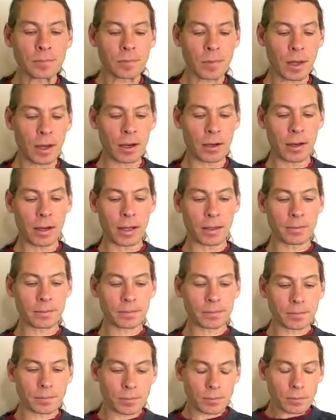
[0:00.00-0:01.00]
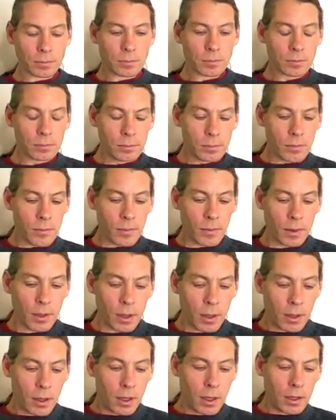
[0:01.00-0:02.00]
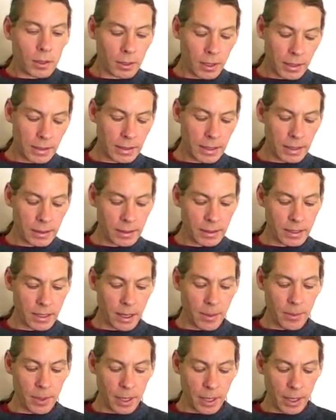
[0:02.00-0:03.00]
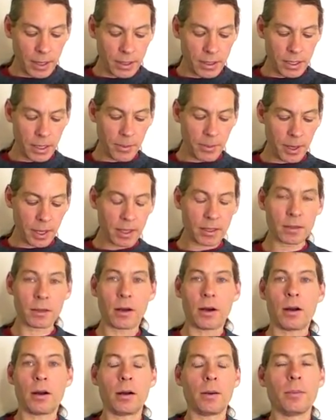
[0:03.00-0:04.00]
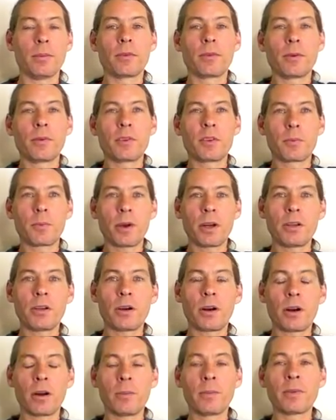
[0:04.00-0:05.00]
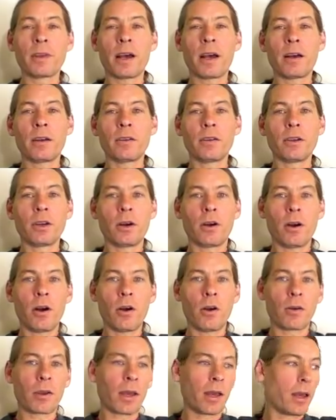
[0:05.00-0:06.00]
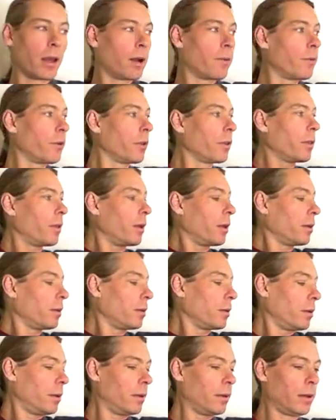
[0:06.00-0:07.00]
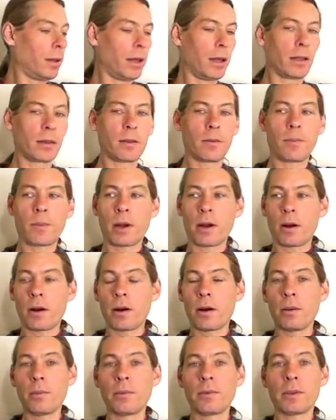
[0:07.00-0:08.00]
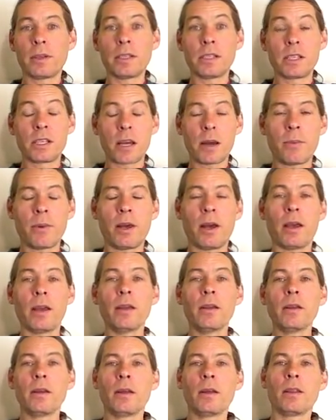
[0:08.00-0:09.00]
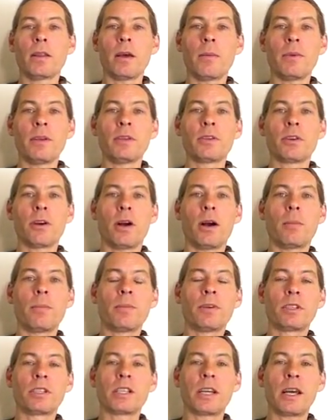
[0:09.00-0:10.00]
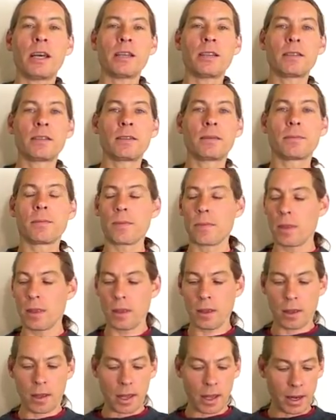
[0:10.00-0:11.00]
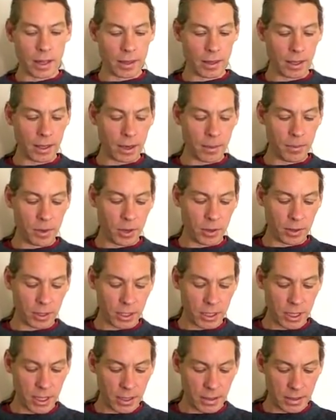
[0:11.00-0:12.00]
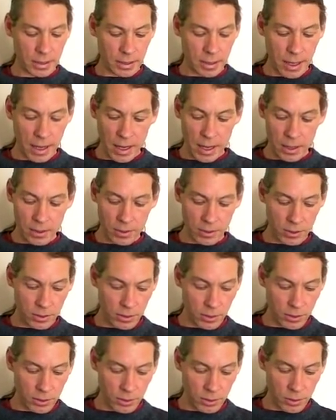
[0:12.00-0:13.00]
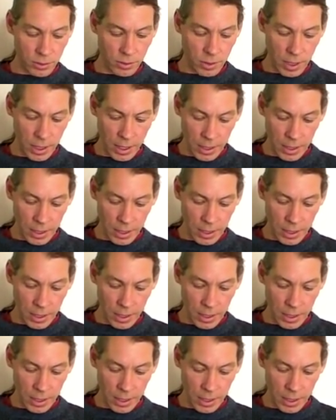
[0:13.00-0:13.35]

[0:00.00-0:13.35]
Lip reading: All right. So let's get to Gemini. Gemini is the arm. So if you spread your arms out, you go, okay, everything in the length of my arms is Gemini. That means your upper chest. And I think I broke the chest down to